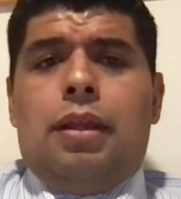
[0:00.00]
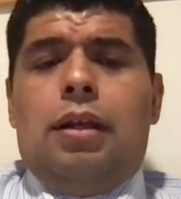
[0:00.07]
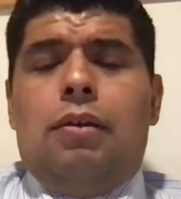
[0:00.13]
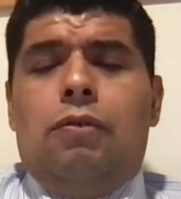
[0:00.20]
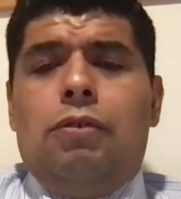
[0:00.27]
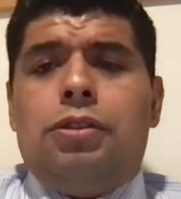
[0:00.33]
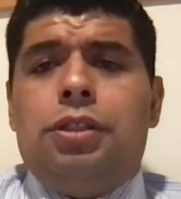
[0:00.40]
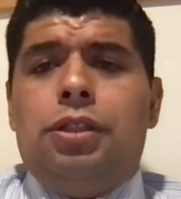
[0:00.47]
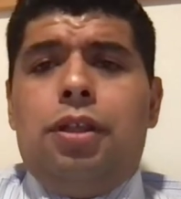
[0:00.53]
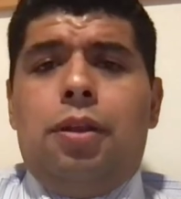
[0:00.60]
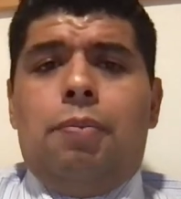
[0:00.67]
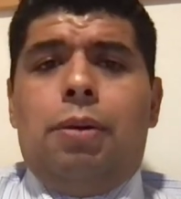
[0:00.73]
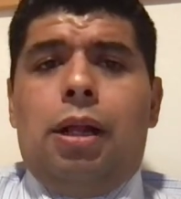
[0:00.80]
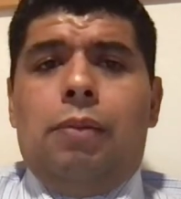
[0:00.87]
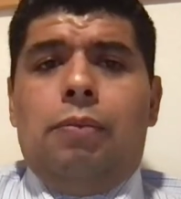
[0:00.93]
What's another
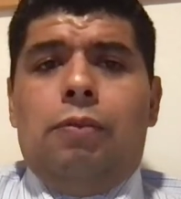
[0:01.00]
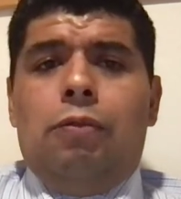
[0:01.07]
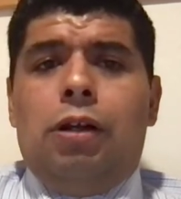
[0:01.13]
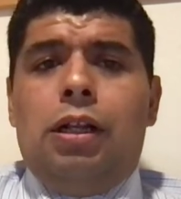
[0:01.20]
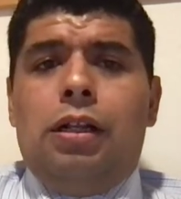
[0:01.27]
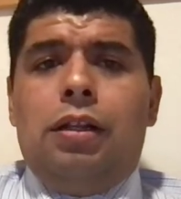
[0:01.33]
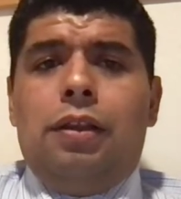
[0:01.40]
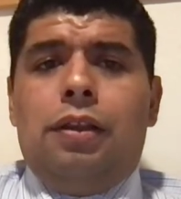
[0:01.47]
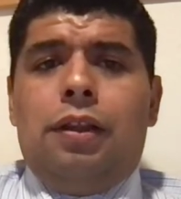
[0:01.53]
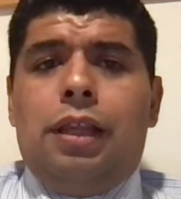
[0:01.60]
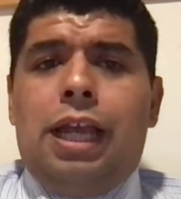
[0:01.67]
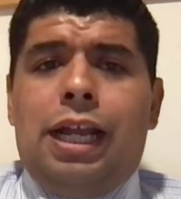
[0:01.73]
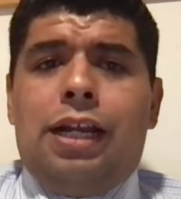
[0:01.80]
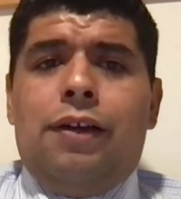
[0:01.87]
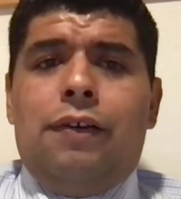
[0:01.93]
problem? Well, the
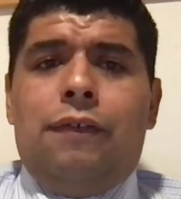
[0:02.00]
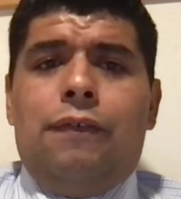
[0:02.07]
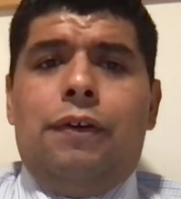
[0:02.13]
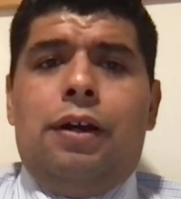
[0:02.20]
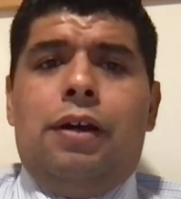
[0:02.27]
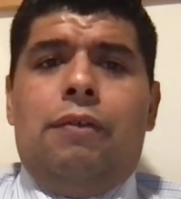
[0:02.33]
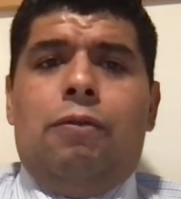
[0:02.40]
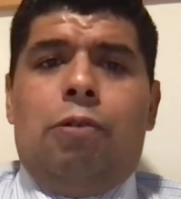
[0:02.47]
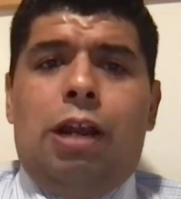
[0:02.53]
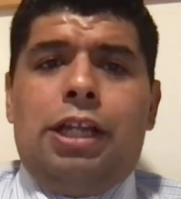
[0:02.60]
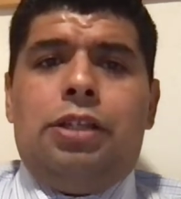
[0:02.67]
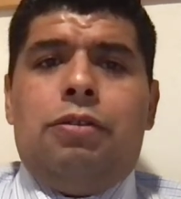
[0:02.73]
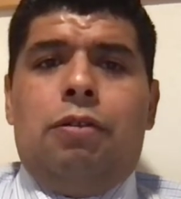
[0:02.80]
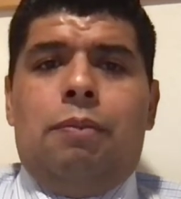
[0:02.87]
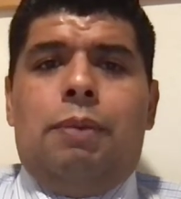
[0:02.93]
lack of right
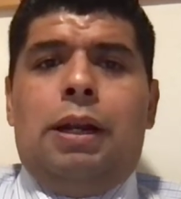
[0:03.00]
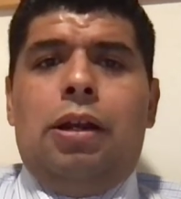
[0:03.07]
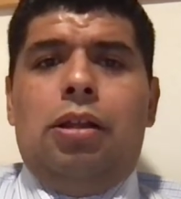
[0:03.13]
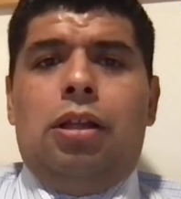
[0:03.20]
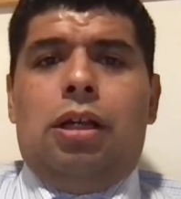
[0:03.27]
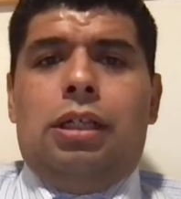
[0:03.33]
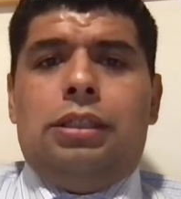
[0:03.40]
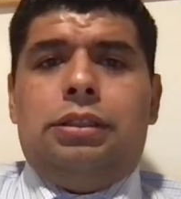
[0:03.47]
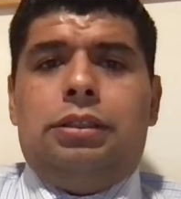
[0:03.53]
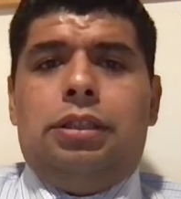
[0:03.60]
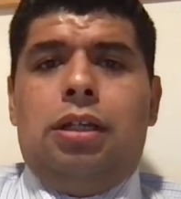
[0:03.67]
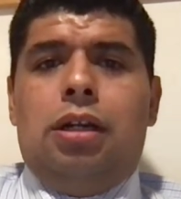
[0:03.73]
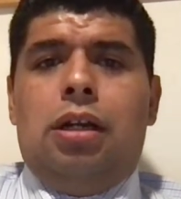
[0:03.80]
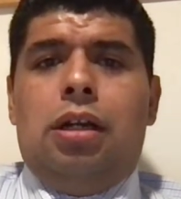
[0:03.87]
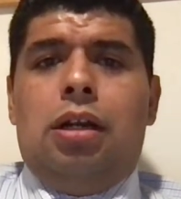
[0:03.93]
to repair laws
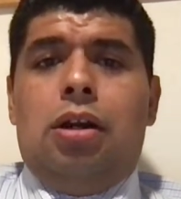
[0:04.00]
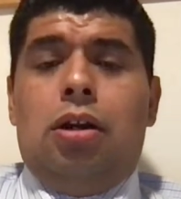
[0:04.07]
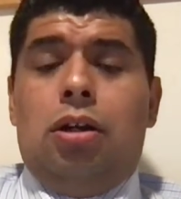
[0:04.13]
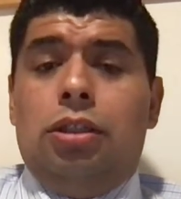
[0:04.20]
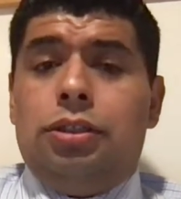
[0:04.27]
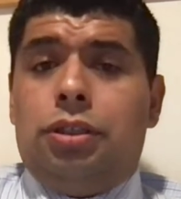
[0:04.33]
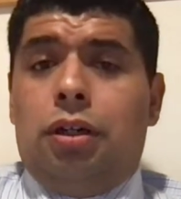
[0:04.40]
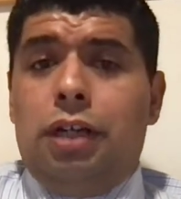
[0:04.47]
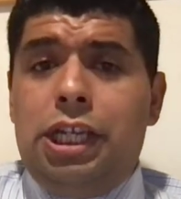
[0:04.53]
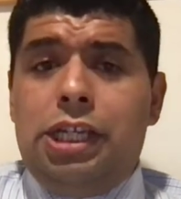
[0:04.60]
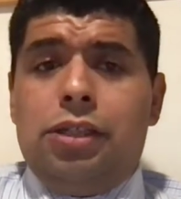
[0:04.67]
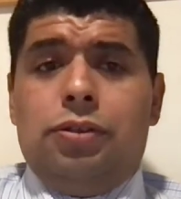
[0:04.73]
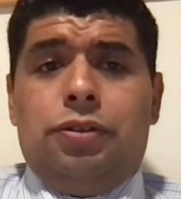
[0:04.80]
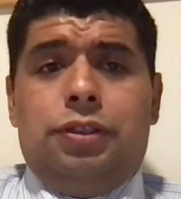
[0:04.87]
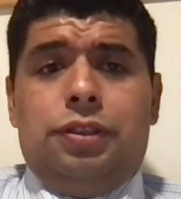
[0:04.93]
hurts our
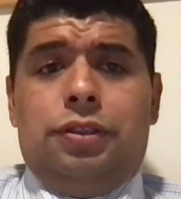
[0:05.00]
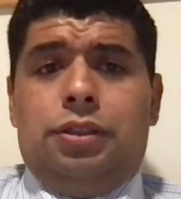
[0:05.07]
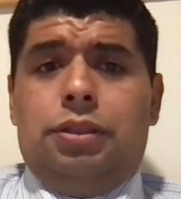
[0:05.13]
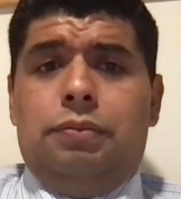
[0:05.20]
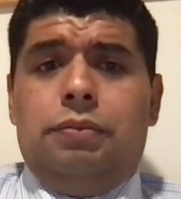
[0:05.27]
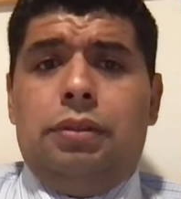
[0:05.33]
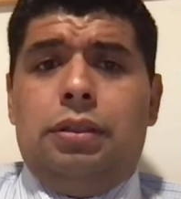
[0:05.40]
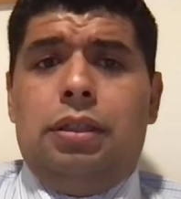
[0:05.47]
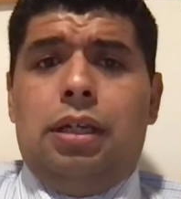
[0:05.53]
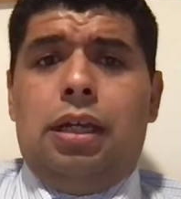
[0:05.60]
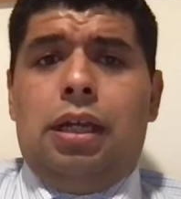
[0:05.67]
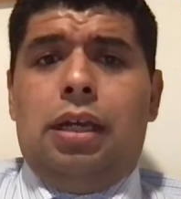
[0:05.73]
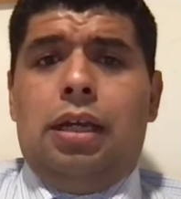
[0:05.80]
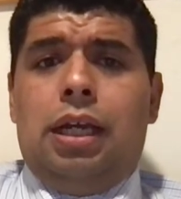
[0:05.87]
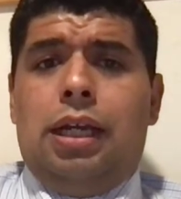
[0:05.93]
ecosystem.
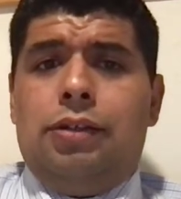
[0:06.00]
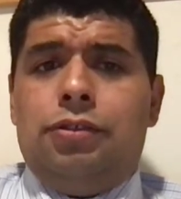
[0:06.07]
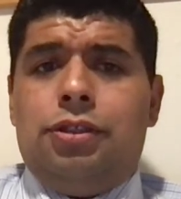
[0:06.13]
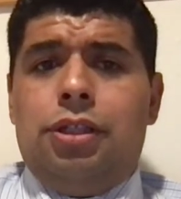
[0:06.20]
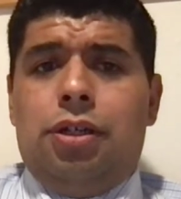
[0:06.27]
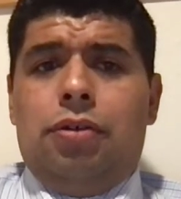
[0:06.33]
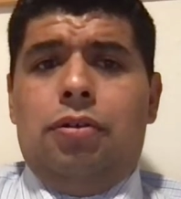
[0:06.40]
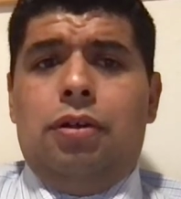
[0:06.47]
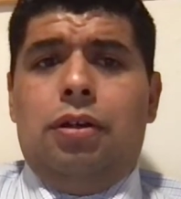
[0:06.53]
How so?